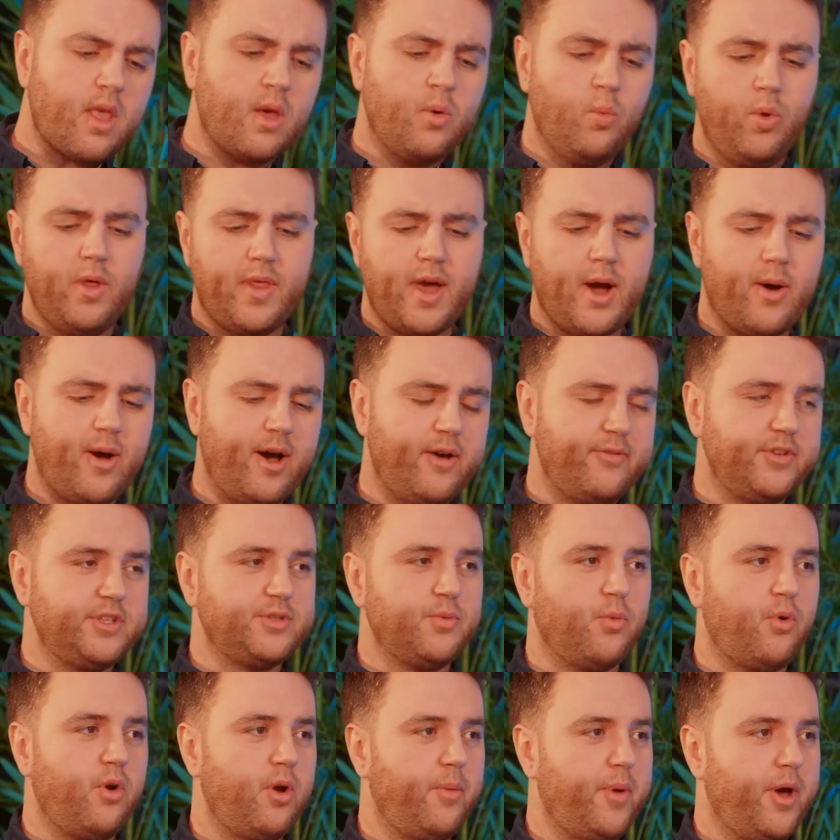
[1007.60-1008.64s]
Without having to
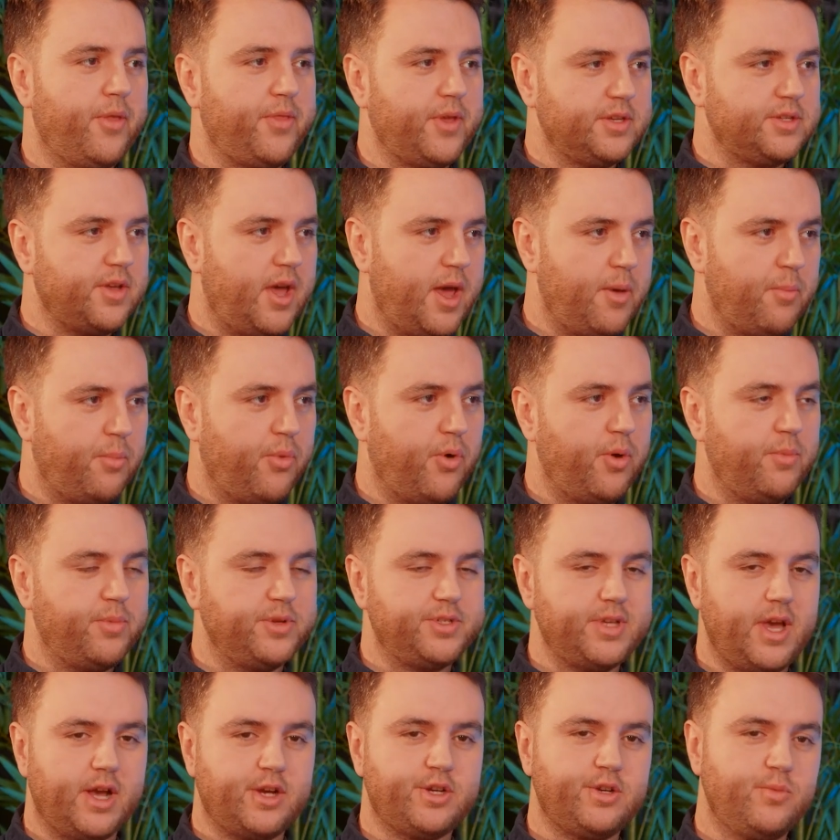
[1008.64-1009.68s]
worry about things like endpoint
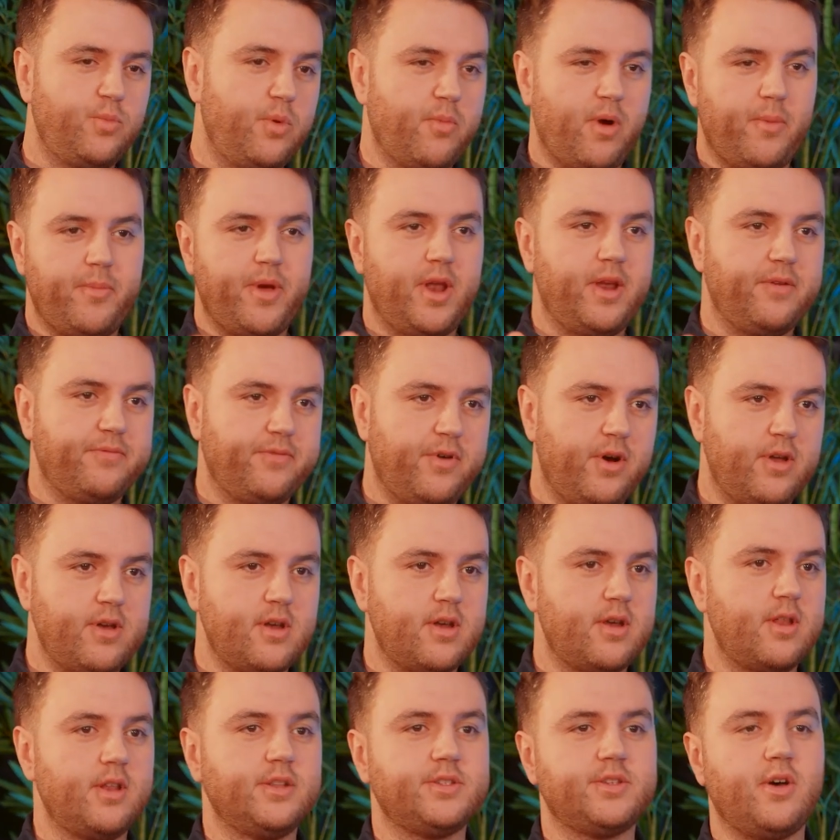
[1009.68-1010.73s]
protection, we might be able to find
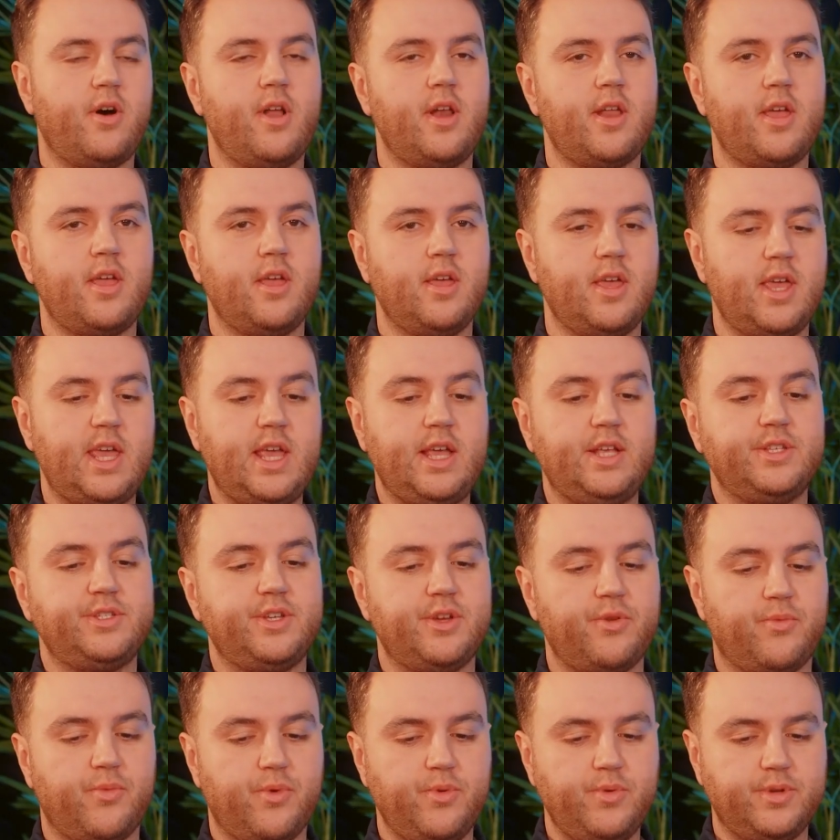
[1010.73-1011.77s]
an entirely
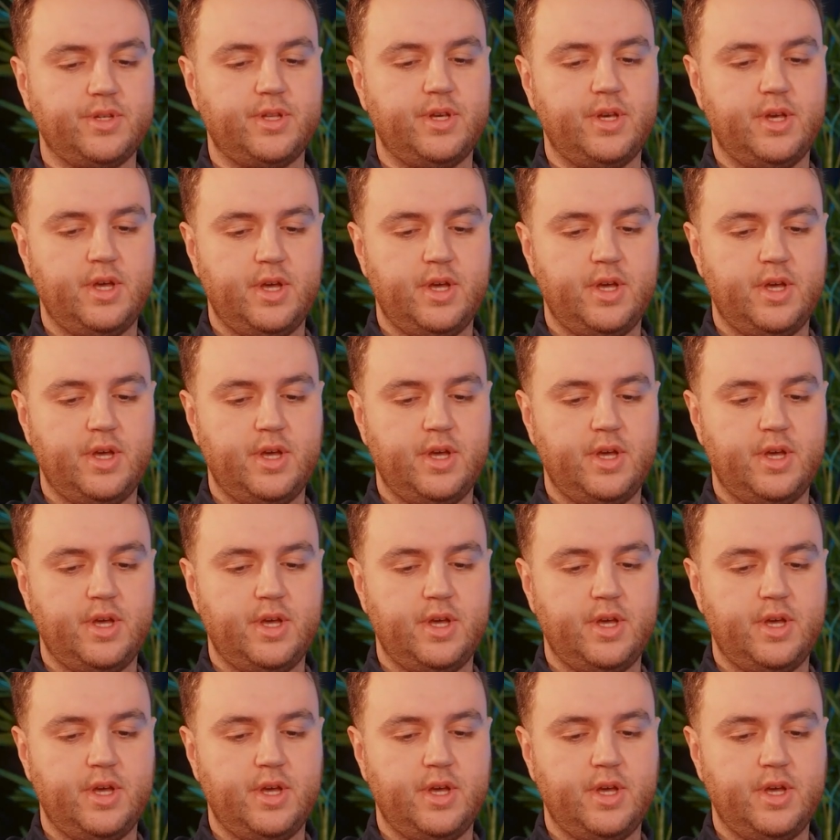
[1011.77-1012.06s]
easier route.